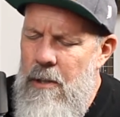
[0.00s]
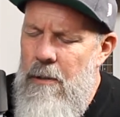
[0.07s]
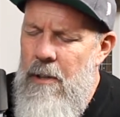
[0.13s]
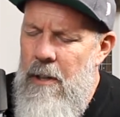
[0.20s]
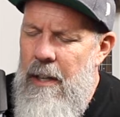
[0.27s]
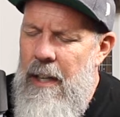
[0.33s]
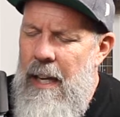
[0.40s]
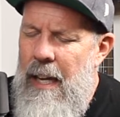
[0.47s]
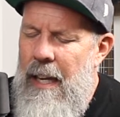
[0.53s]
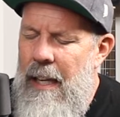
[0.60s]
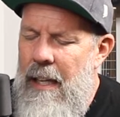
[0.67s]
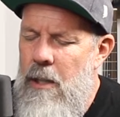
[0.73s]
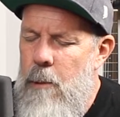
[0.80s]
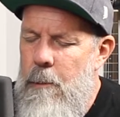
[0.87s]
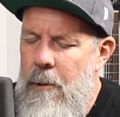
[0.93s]
through 38
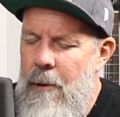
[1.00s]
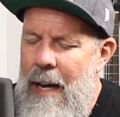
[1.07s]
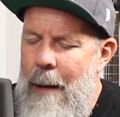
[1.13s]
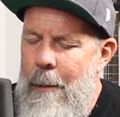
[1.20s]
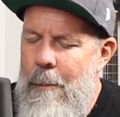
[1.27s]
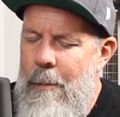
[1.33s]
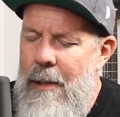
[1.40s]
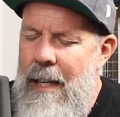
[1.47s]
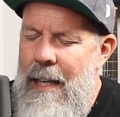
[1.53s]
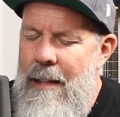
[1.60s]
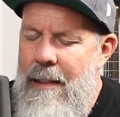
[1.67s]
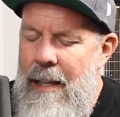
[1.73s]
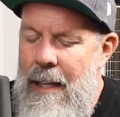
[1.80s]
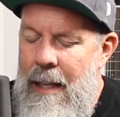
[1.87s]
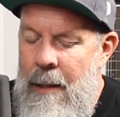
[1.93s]
is probably
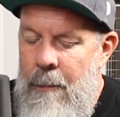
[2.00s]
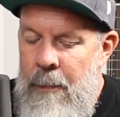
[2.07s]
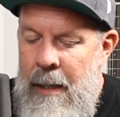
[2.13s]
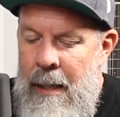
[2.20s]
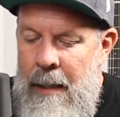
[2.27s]
the